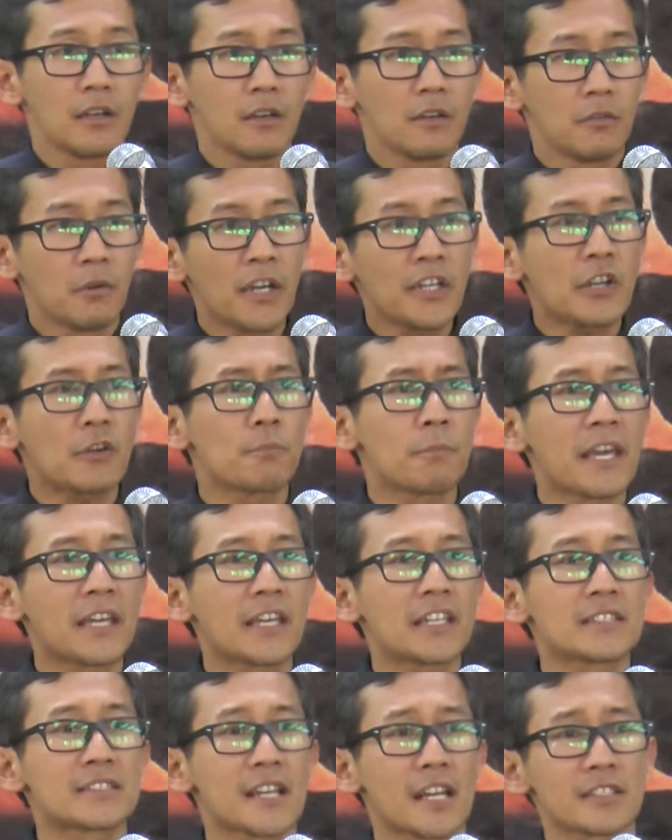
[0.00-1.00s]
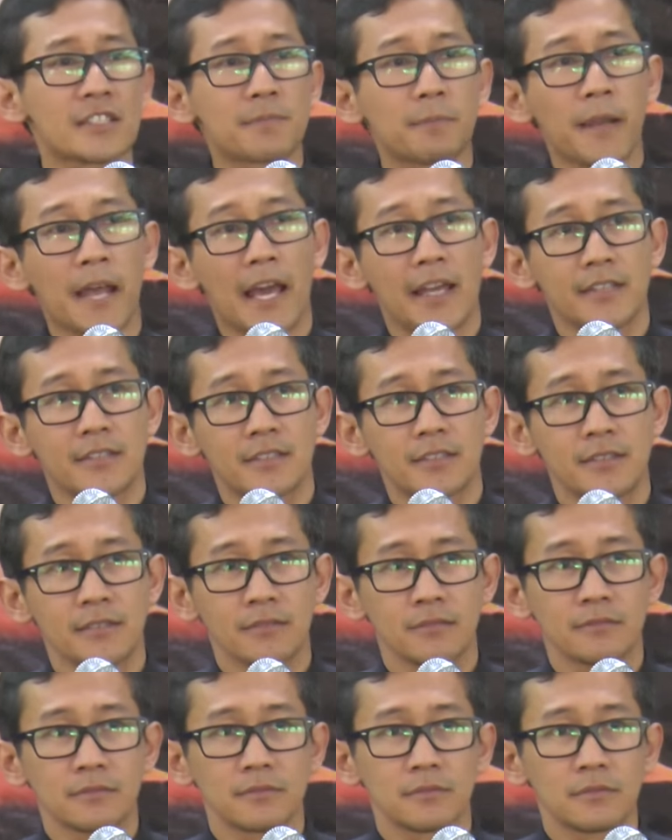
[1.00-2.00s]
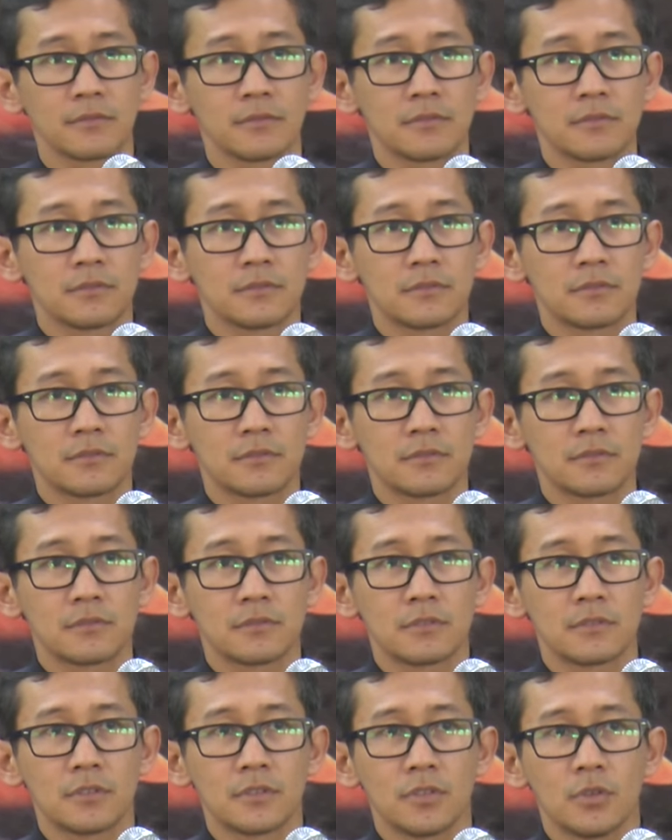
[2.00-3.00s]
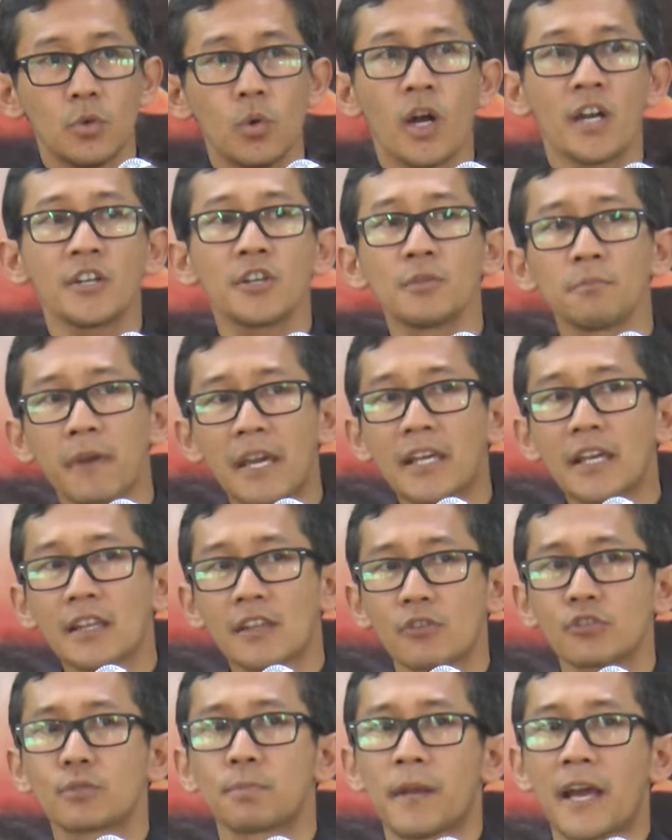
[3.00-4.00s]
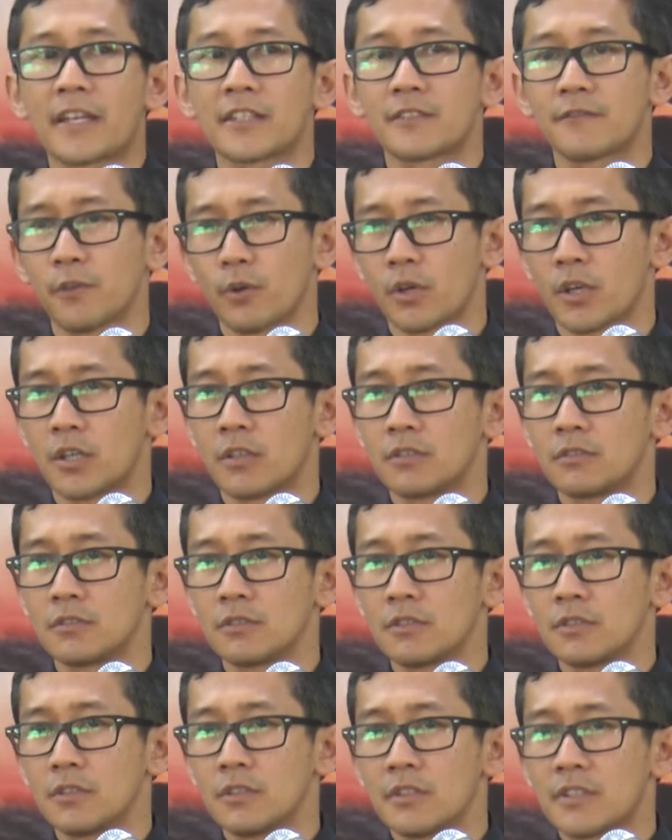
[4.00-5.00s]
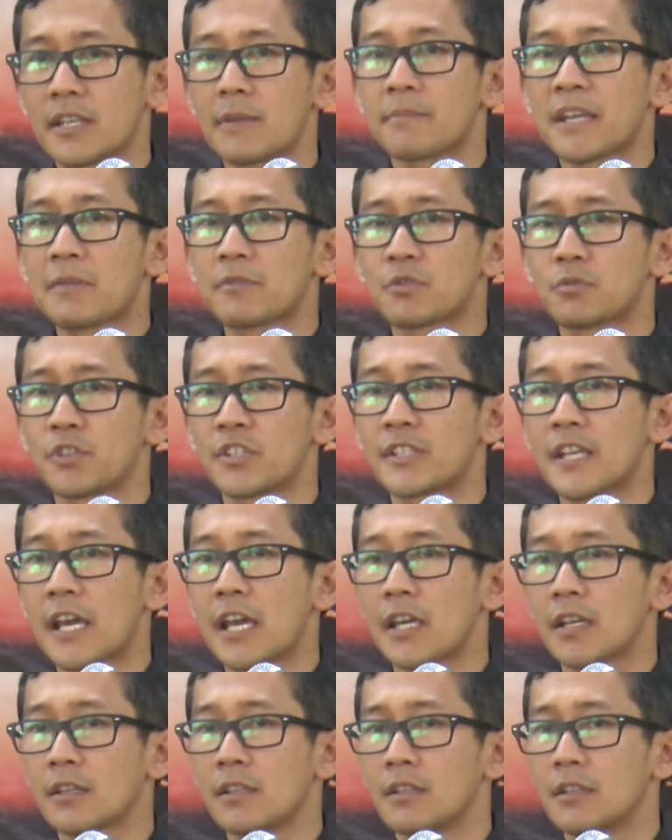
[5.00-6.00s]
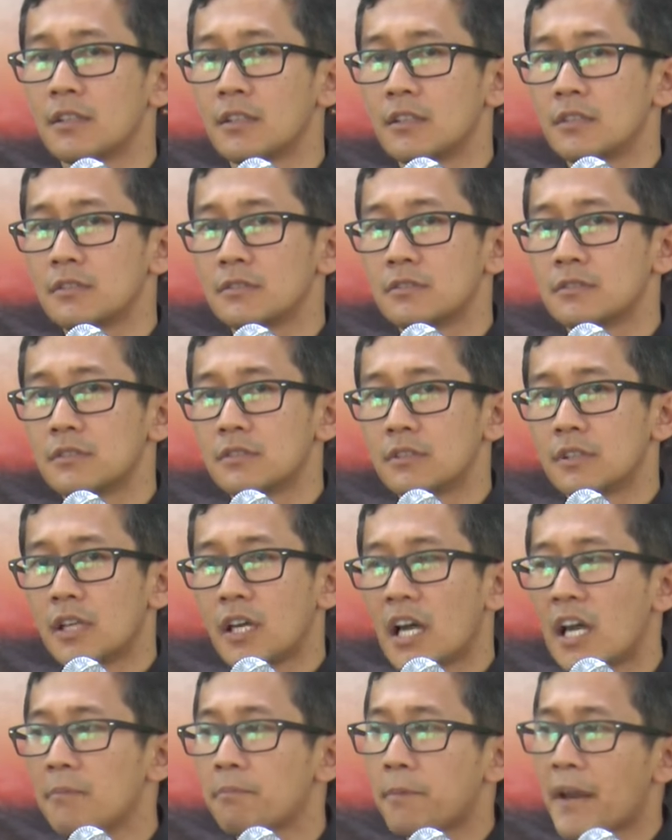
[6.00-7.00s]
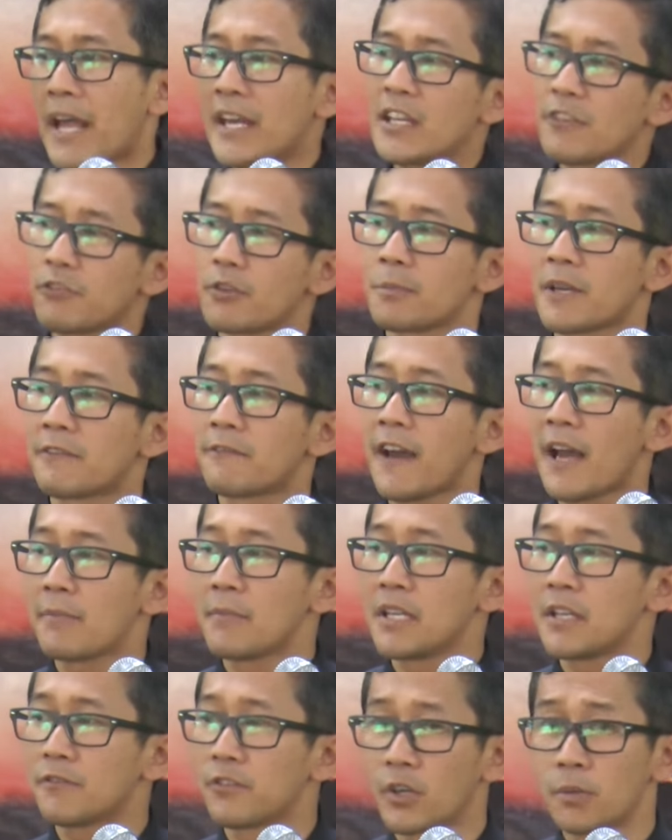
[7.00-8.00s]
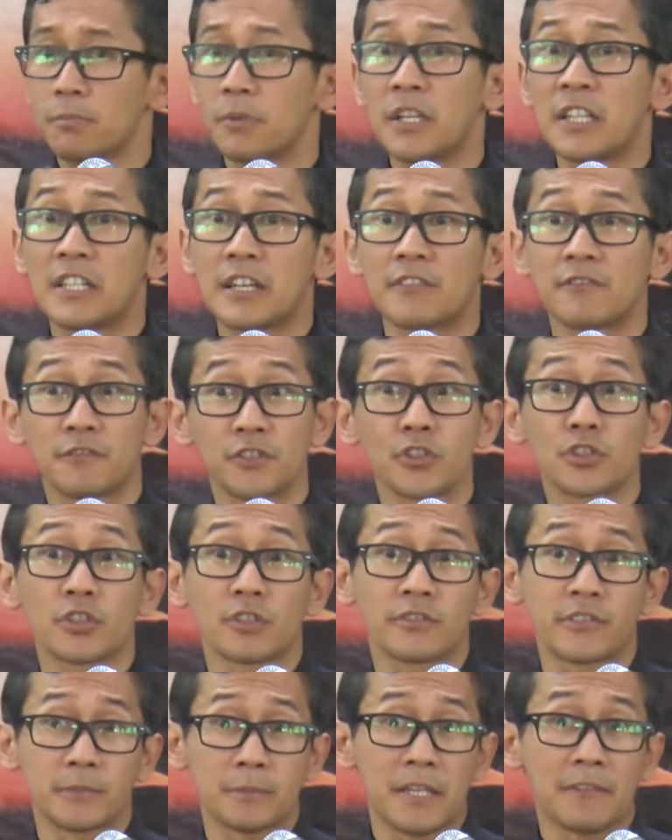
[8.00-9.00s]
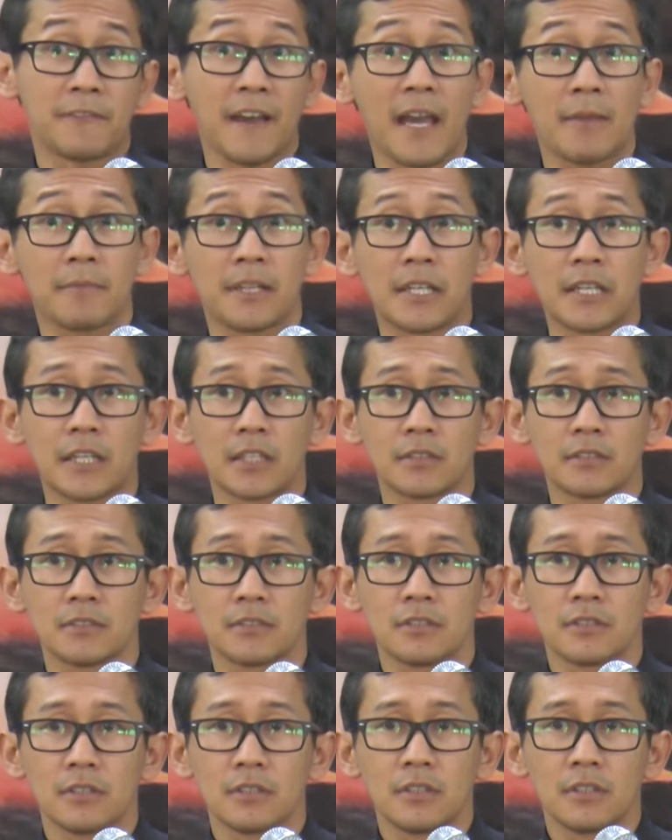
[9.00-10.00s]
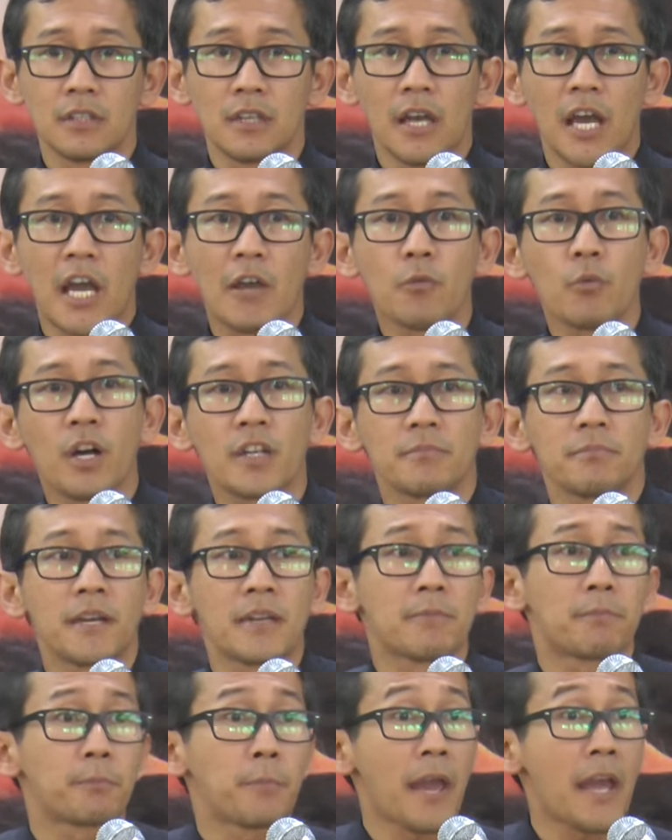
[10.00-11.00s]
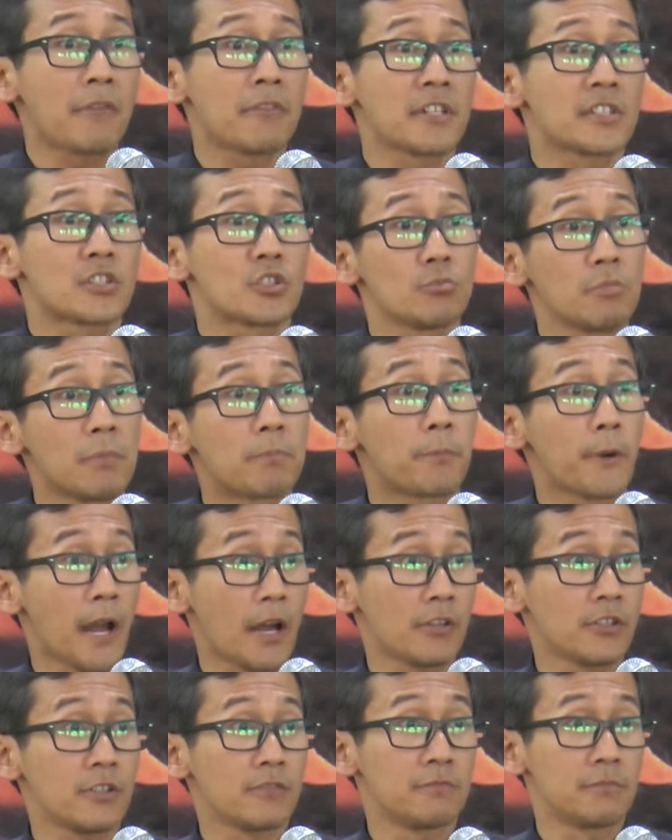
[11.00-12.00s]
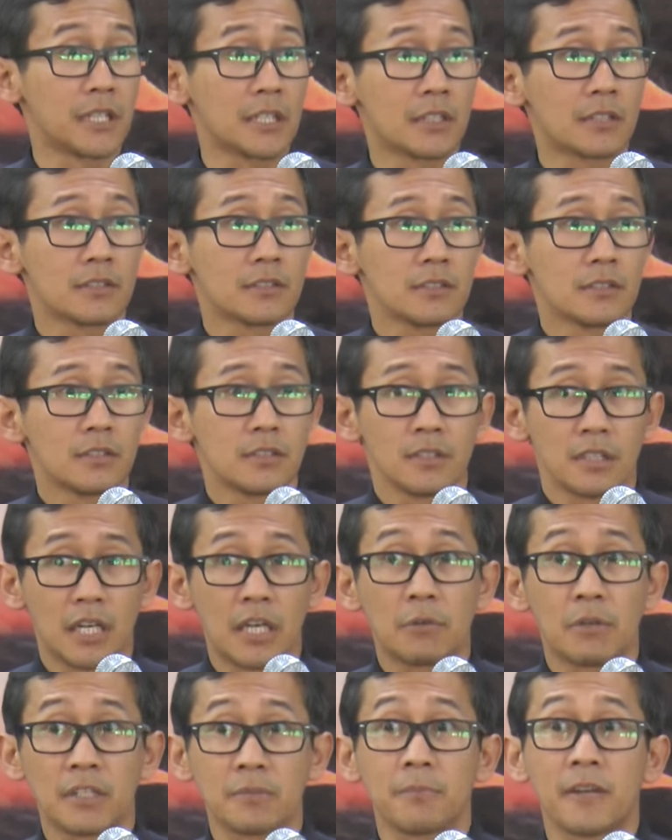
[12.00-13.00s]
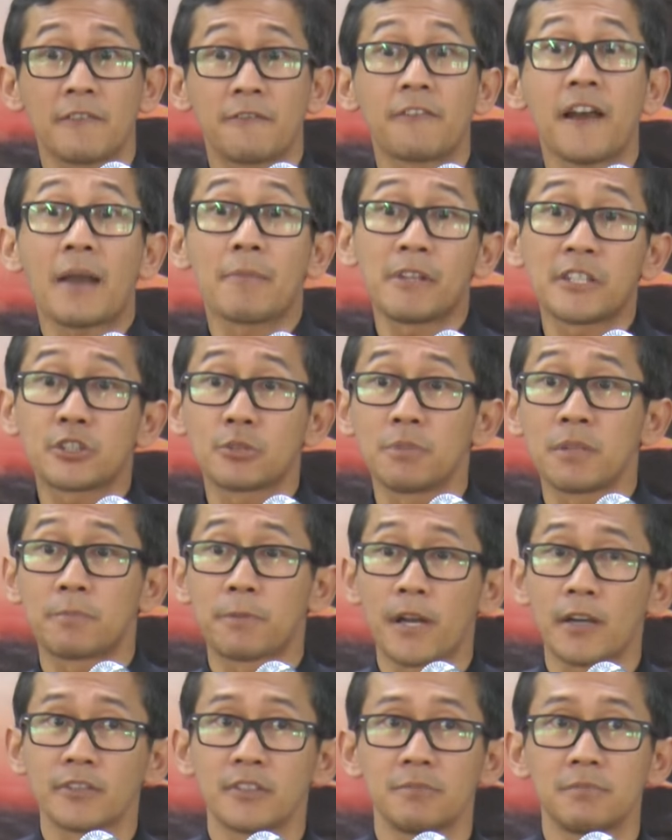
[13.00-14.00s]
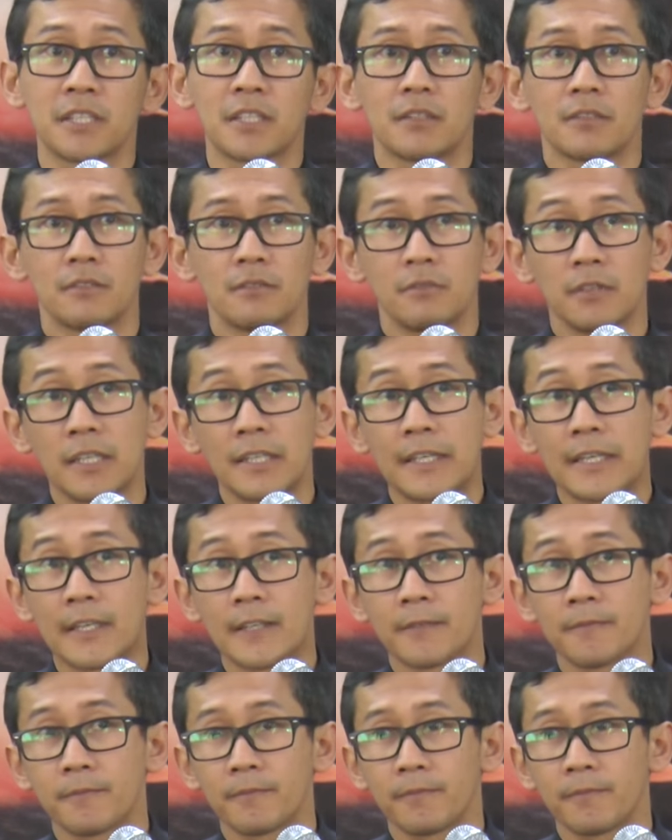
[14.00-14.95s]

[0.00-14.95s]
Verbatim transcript: Why are you making such plans? Who are you making those plans for? Sometimes we're saying, I'm planning for my family, for a brilliant future for my family. I want my parents to be proud of me. I want my family to be proud of me, really.